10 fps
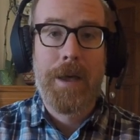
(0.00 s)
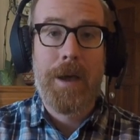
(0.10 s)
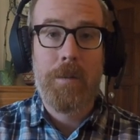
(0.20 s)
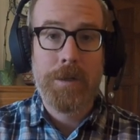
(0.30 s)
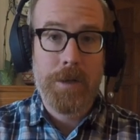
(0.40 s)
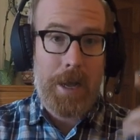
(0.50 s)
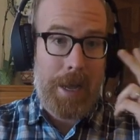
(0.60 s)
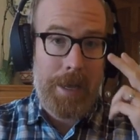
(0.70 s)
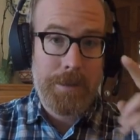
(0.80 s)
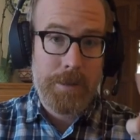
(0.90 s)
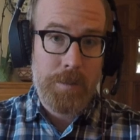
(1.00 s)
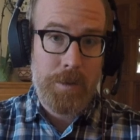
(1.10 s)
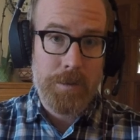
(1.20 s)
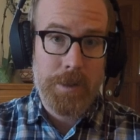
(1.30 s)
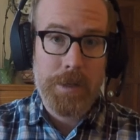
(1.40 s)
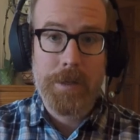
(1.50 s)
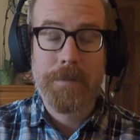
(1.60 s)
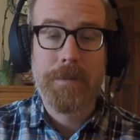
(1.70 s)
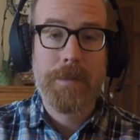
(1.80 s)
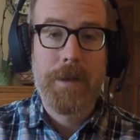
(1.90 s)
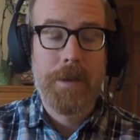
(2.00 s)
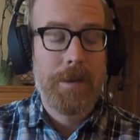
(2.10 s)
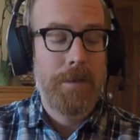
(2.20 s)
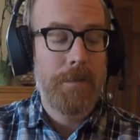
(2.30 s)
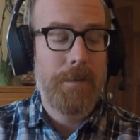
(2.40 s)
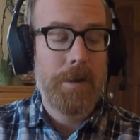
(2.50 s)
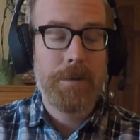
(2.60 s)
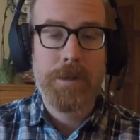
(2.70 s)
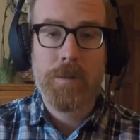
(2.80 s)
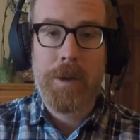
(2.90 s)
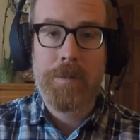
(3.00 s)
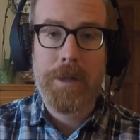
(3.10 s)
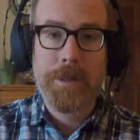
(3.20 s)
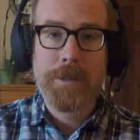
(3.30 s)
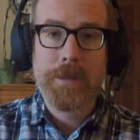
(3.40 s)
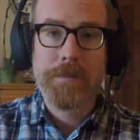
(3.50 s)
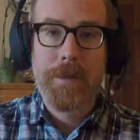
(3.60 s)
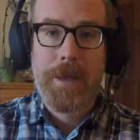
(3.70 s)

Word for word: I want your eyes in the music your fingers in the right place.